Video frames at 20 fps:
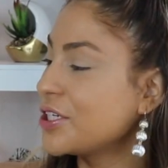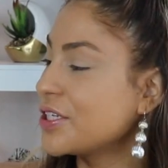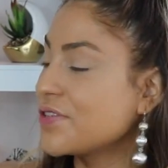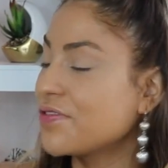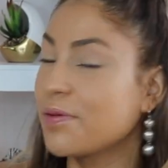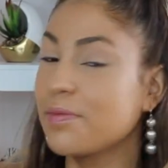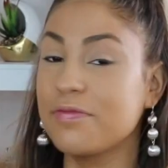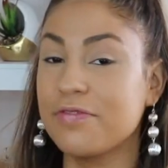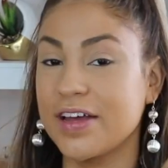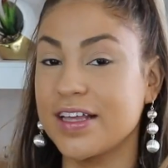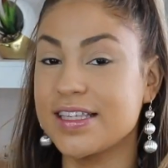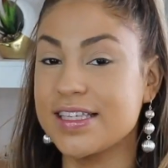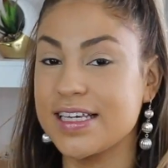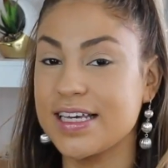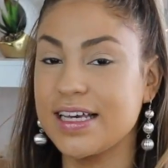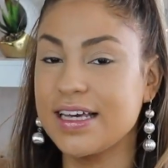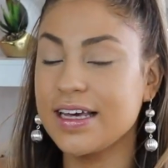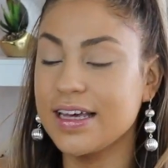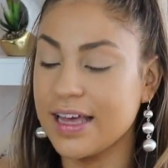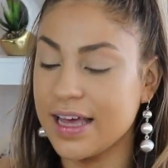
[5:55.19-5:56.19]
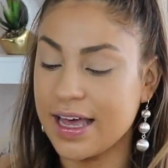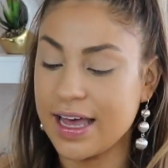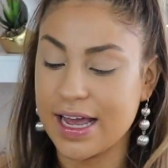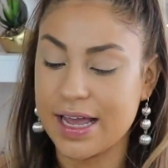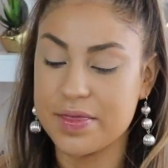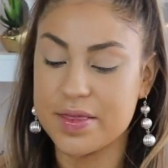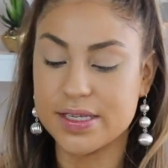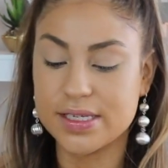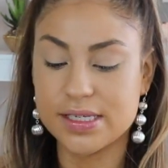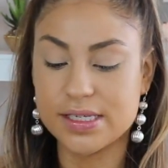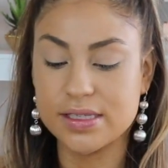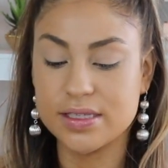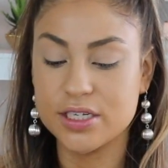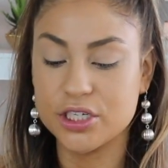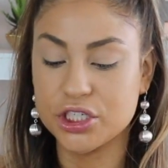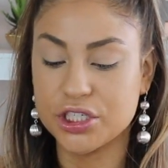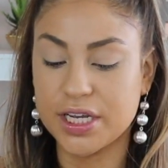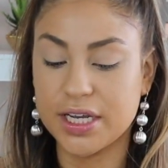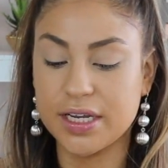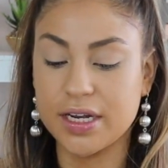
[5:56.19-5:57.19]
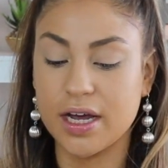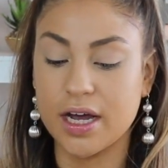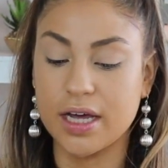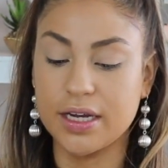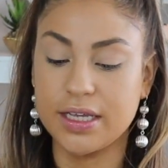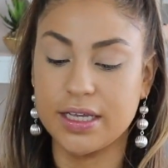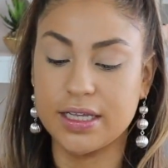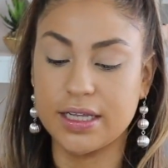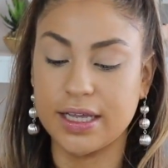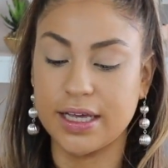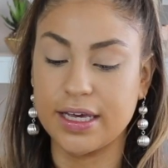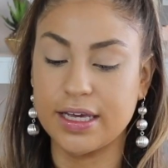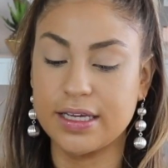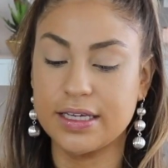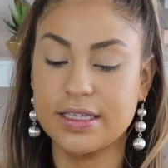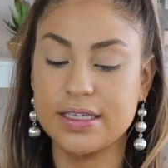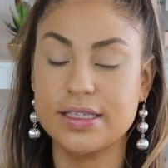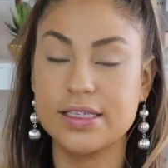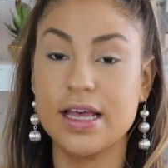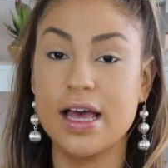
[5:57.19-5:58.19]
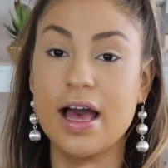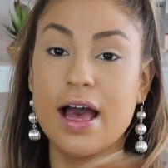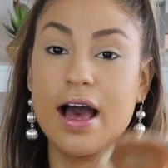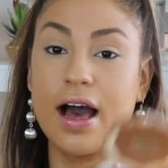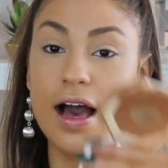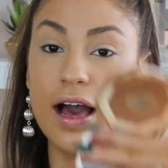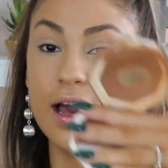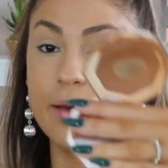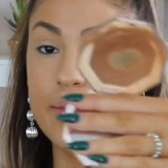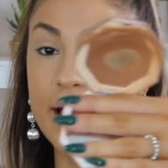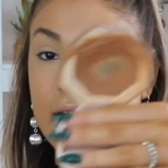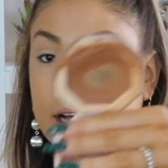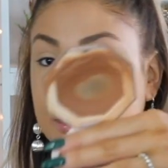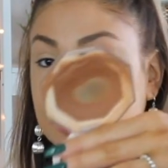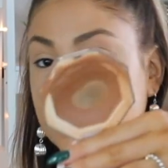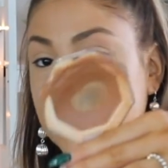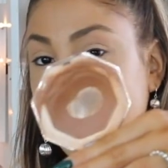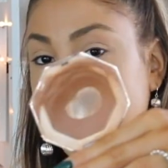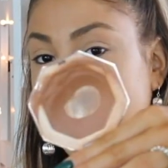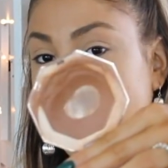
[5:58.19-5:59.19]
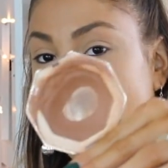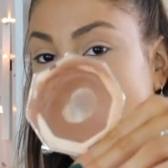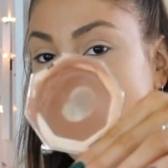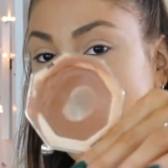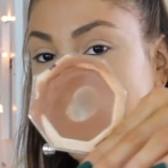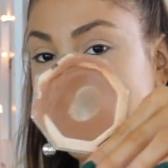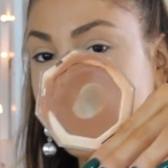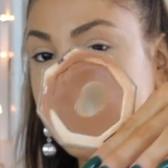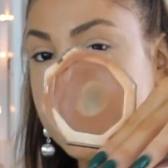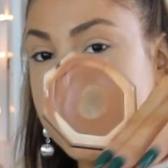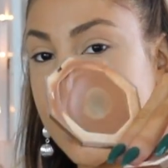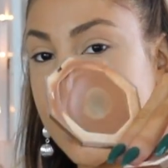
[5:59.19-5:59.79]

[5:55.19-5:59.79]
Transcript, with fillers: is from Fenty, and this is in the shade Honey Glaze. I'm actually almost